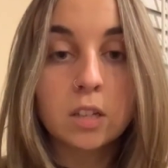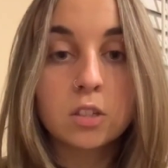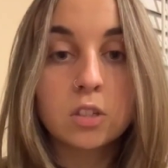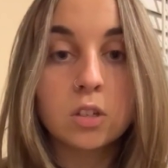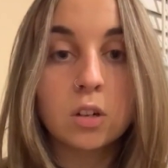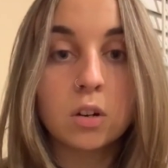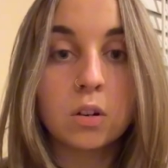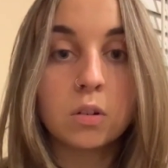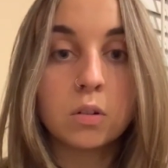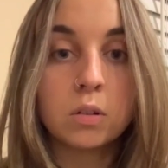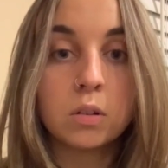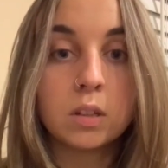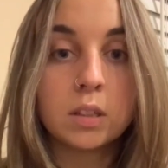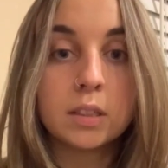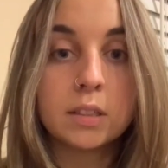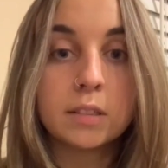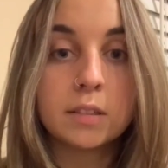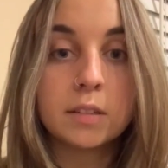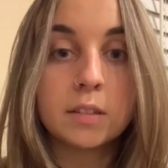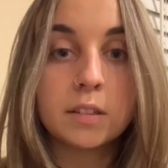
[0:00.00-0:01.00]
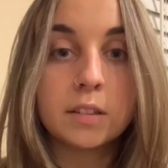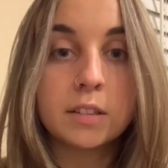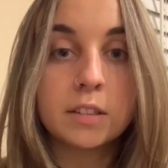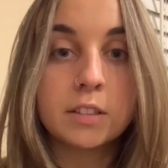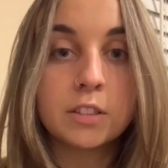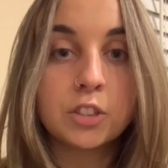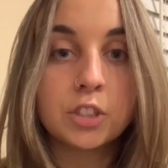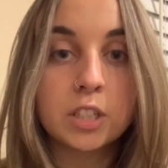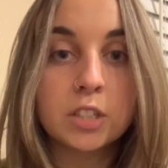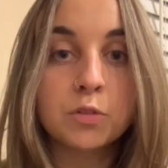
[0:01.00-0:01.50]
So
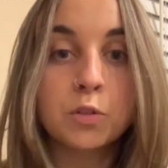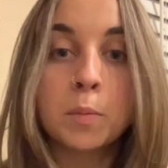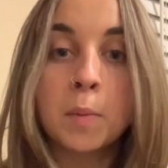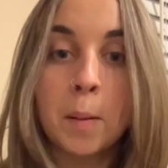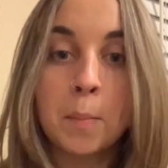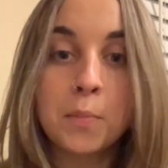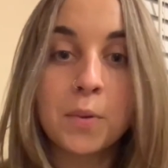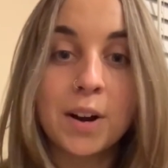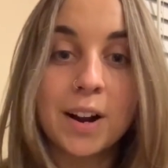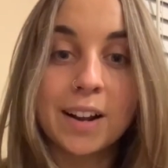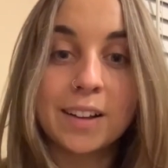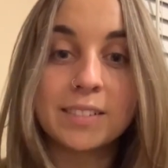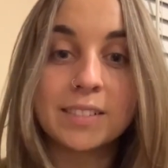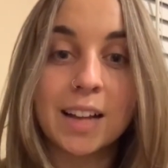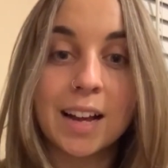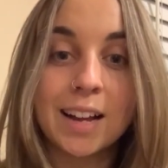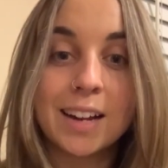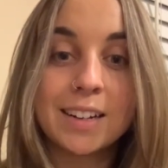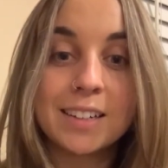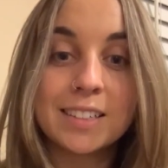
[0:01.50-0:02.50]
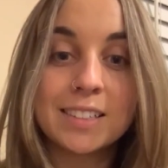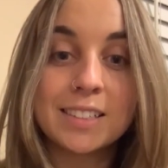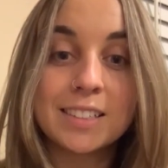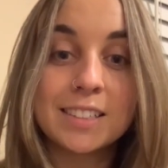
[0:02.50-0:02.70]
just remembering that